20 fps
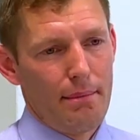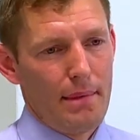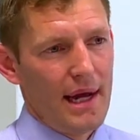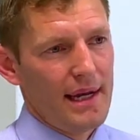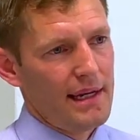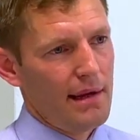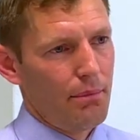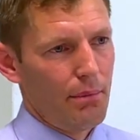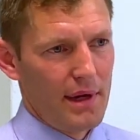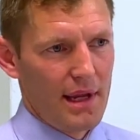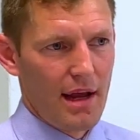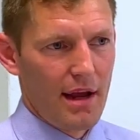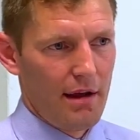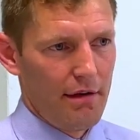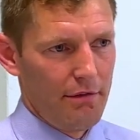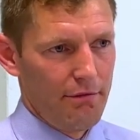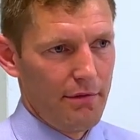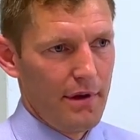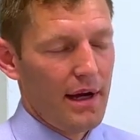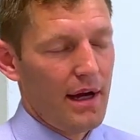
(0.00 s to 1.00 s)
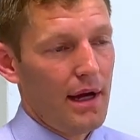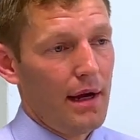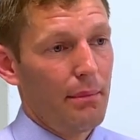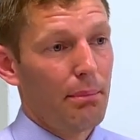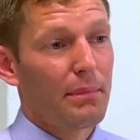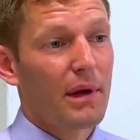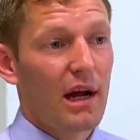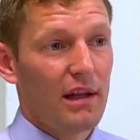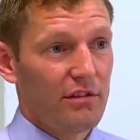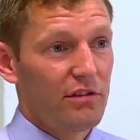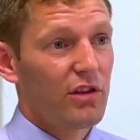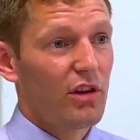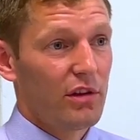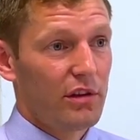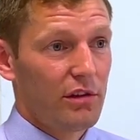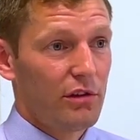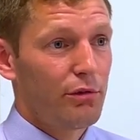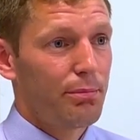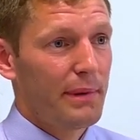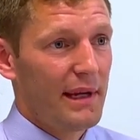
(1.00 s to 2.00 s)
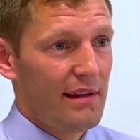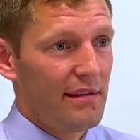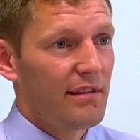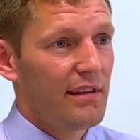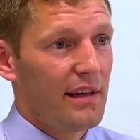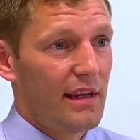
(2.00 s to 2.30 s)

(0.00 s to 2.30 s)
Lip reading: And then we have consultants